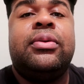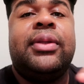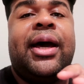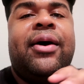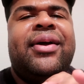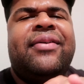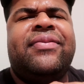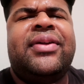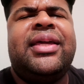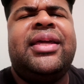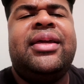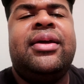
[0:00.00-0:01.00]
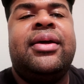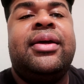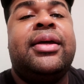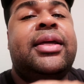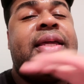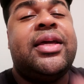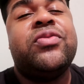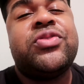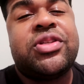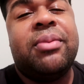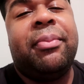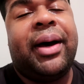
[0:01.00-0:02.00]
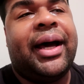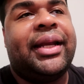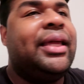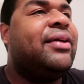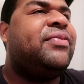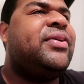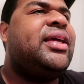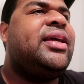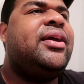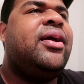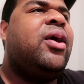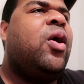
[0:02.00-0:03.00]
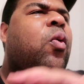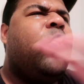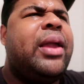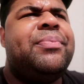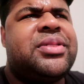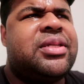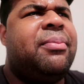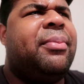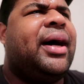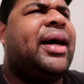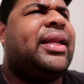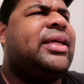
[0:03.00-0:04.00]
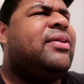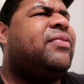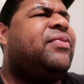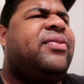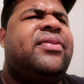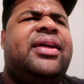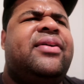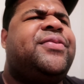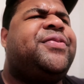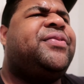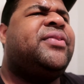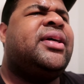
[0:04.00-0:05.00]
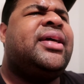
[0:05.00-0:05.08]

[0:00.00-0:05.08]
Now, if he killed somebody, if he raped somebody, if